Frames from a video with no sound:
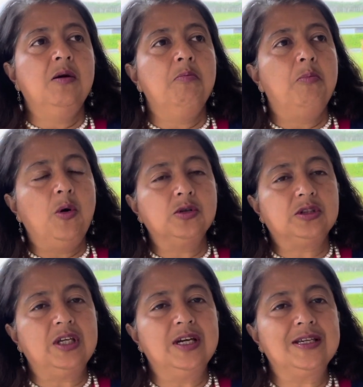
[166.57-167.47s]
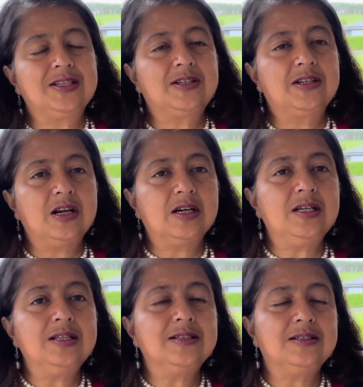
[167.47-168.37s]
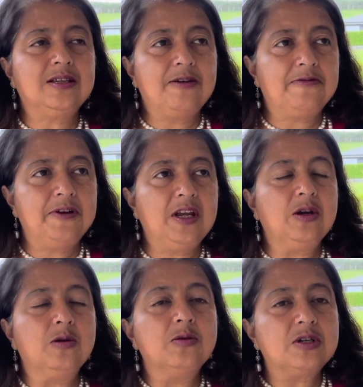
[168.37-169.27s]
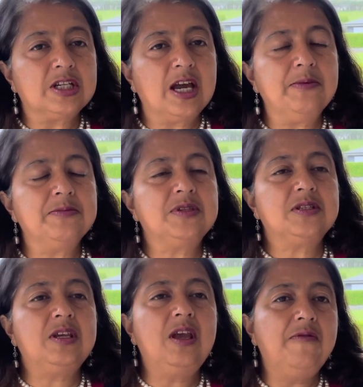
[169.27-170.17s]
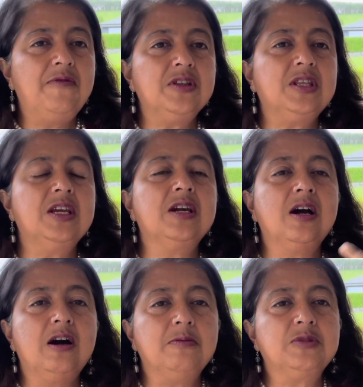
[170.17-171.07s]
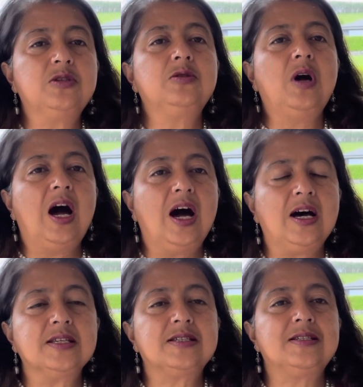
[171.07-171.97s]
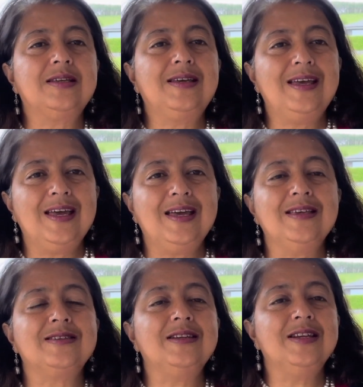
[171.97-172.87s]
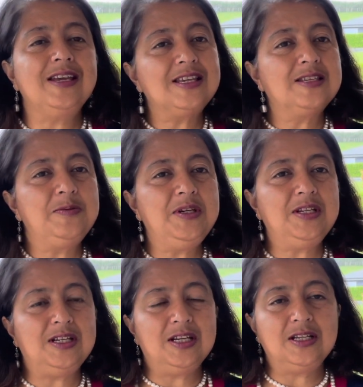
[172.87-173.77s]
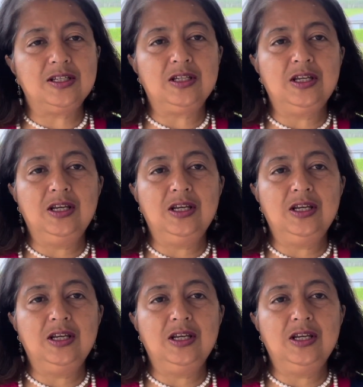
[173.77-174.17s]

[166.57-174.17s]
both struggles, suffering, good times, everything comes to us as an experience